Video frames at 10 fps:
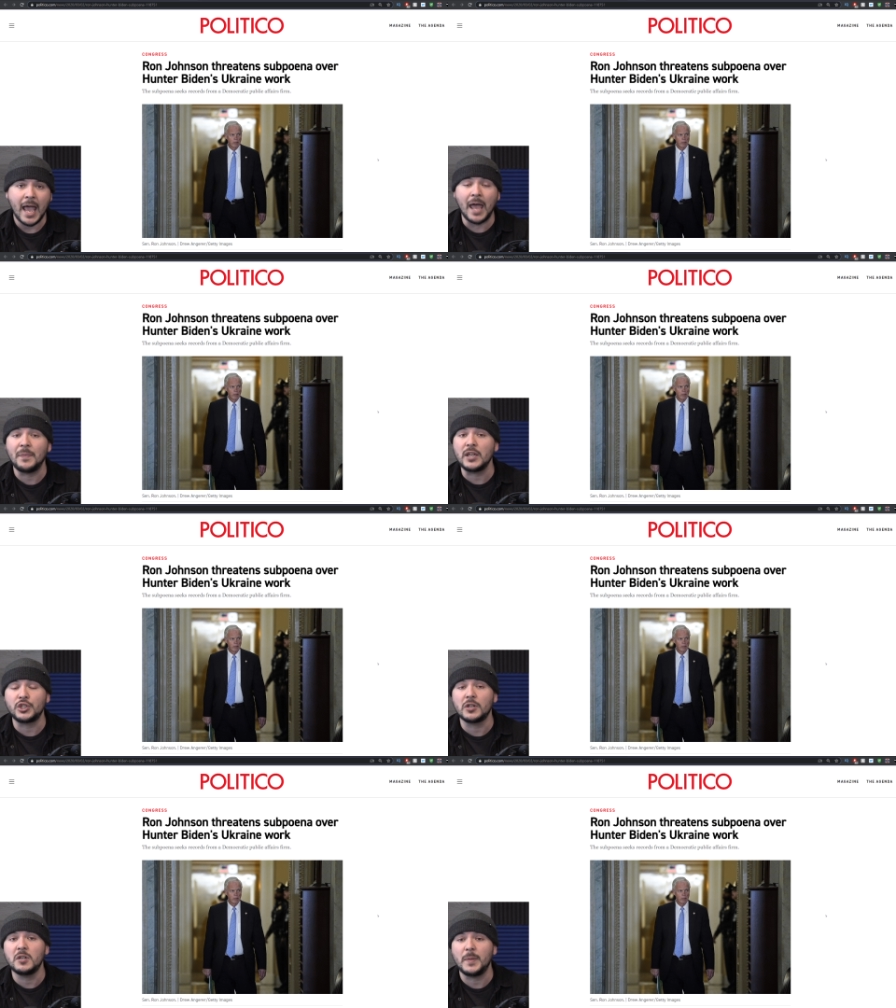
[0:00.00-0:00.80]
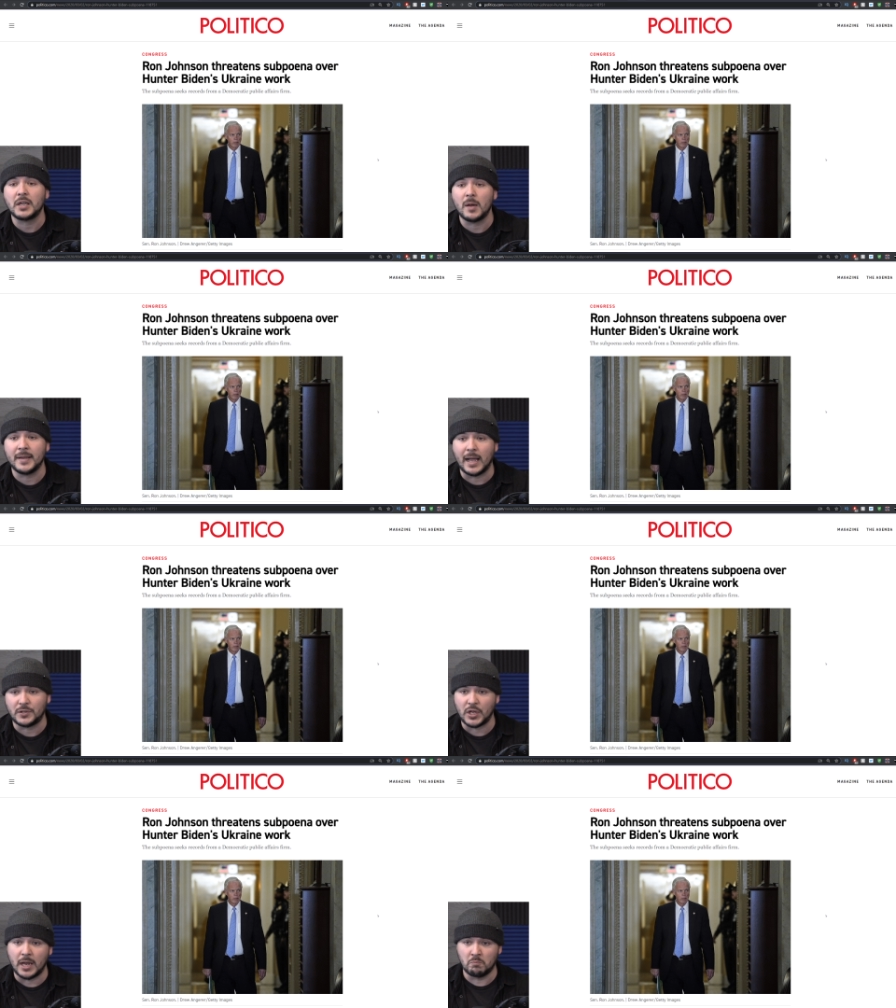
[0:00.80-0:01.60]
and they shouldn't be coming
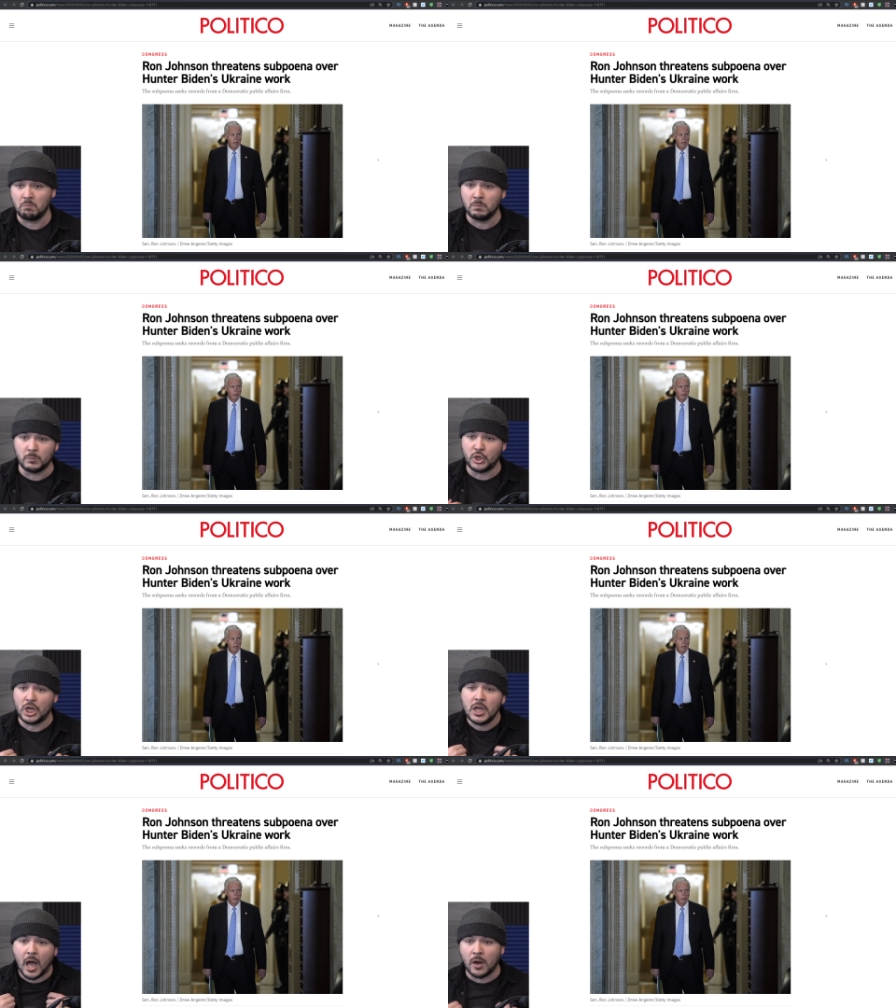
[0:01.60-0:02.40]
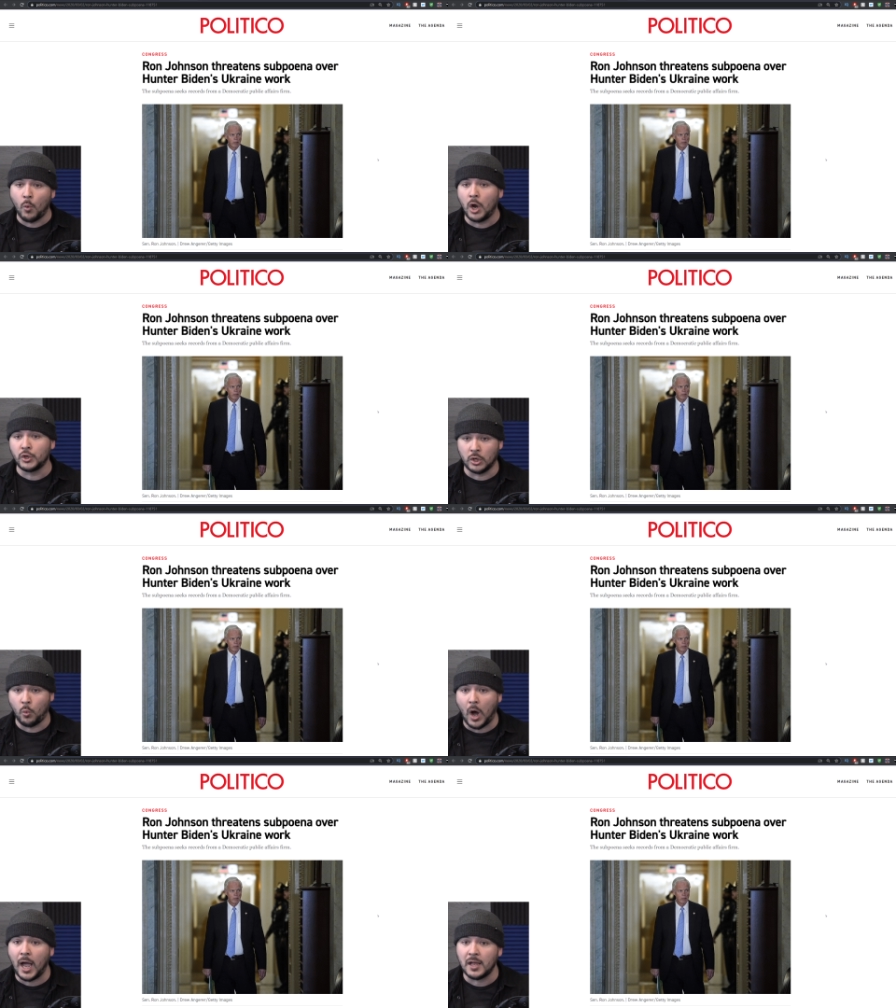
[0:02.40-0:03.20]
out saying, hmm, gee, I wonder
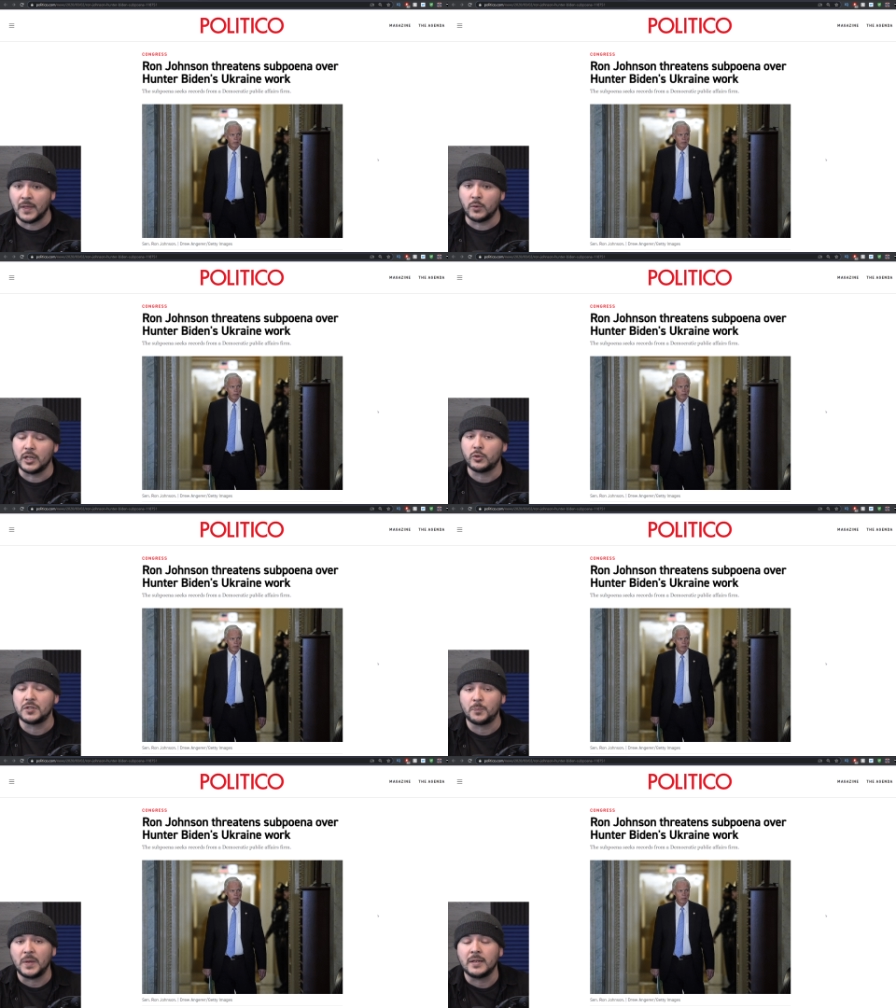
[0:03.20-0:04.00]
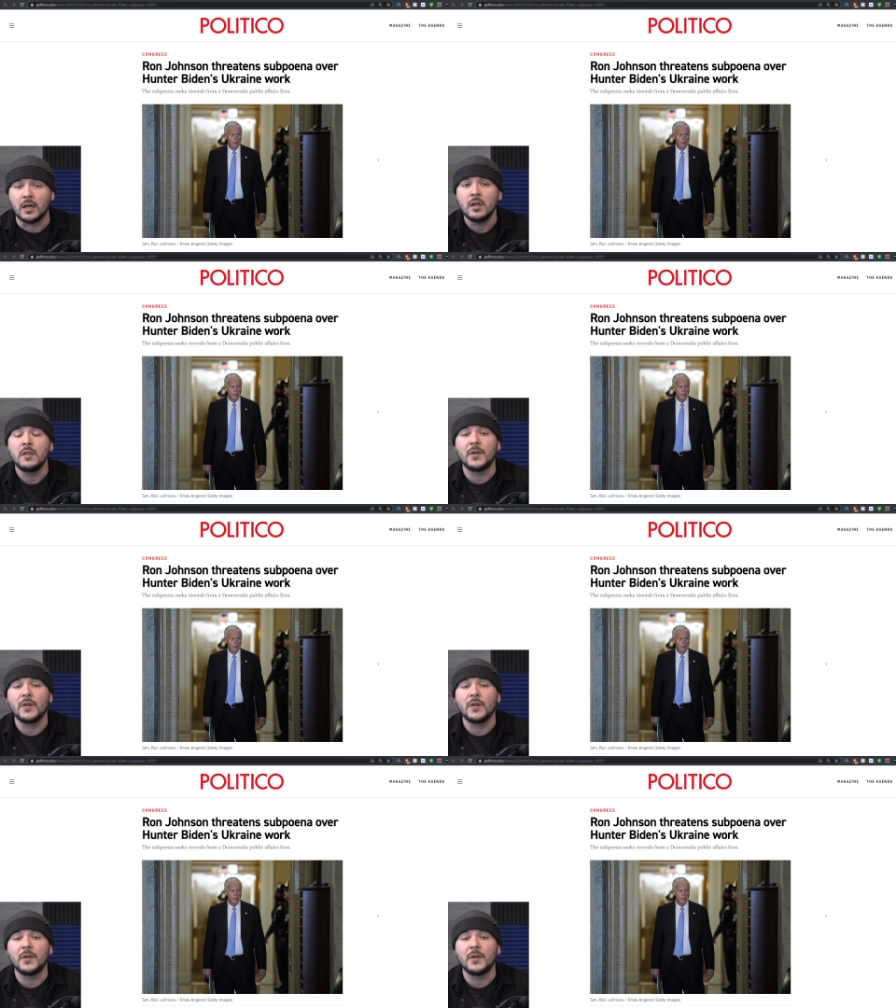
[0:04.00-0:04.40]
why they would issue a subpoena.